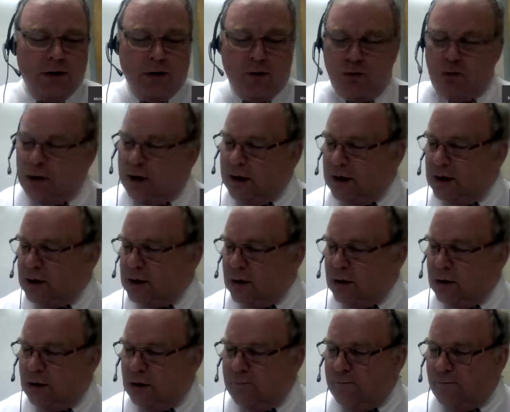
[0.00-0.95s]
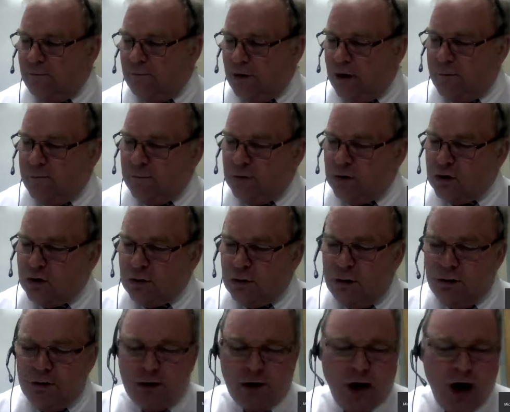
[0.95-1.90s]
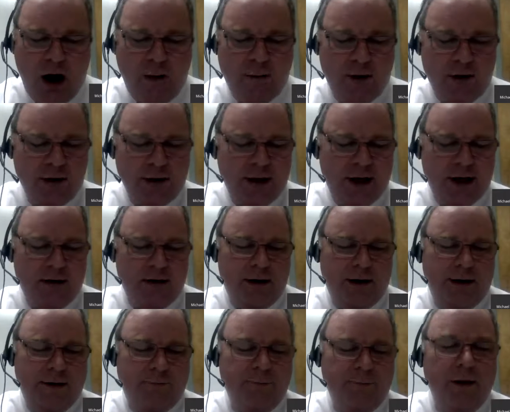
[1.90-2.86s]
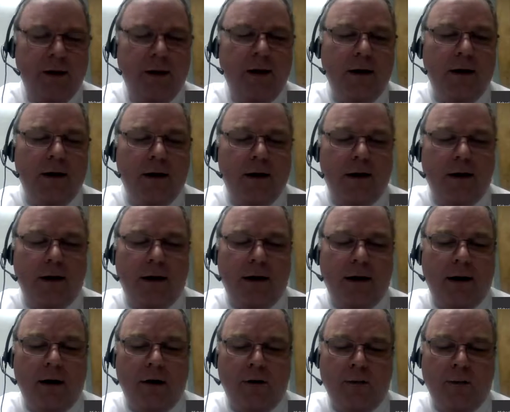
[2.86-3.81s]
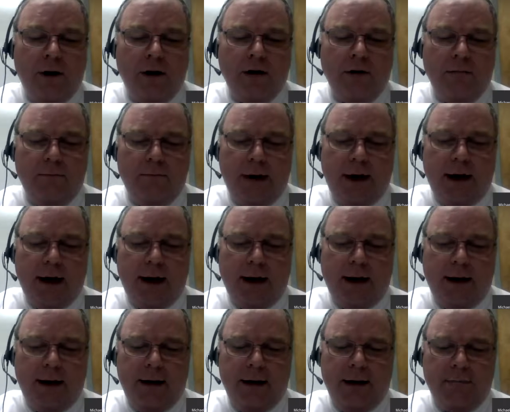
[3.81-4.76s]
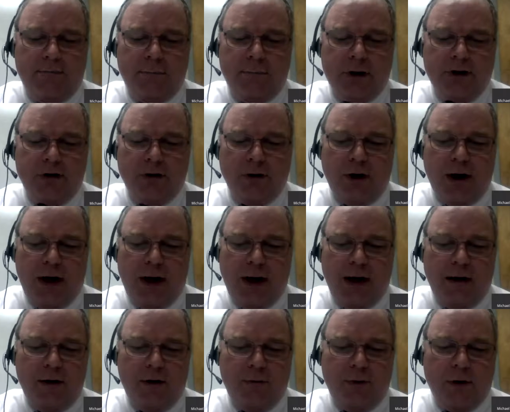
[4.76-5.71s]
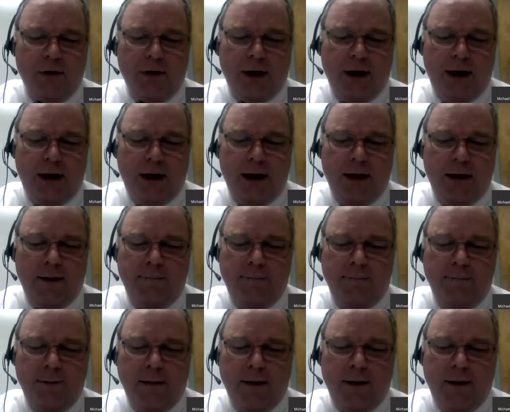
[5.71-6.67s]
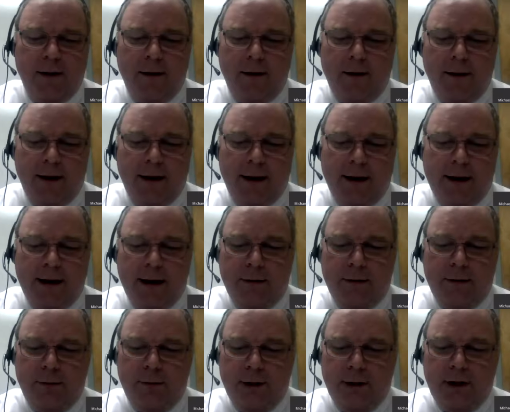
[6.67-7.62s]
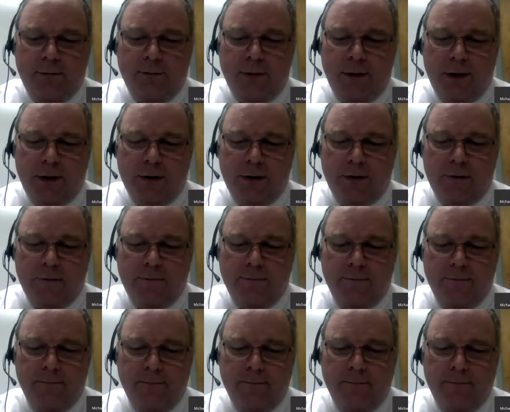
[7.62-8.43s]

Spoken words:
to read to you from Truth Commentary, written by Mr. King, or Brother King. I got to pull it up here.